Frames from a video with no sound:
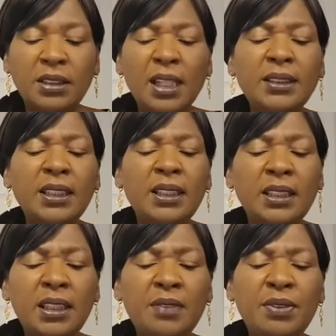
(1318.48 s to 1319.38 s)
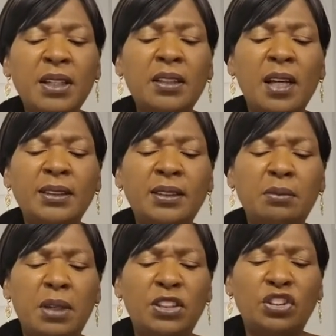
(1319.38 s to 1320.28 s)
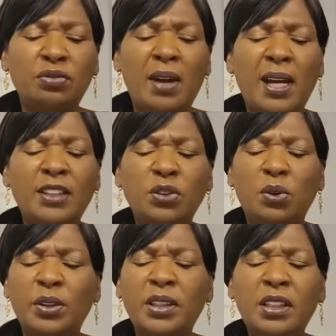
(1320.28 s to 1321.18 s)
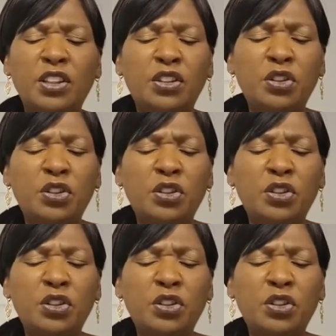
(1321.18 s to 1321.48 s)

doesn't live in custom-made shrines or need the